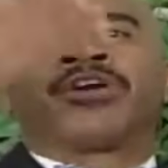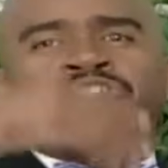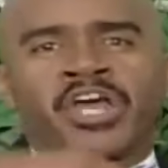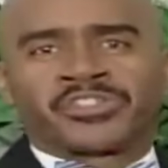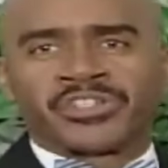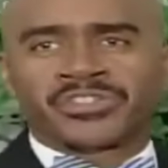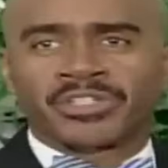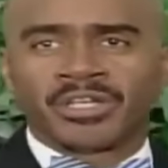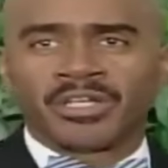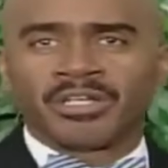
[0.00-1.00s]
of your
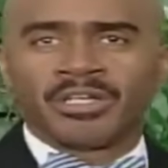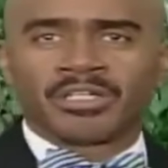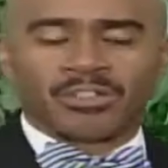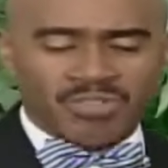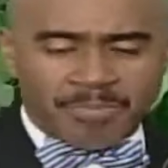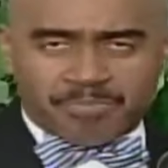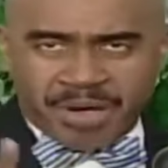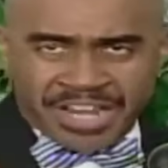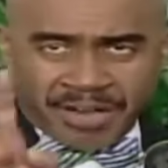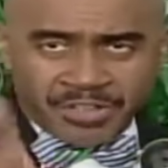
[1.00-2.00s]
churches.
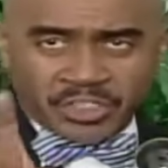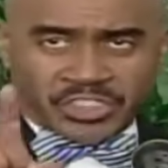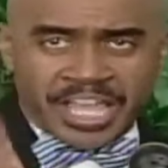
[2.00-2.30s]
Repent of your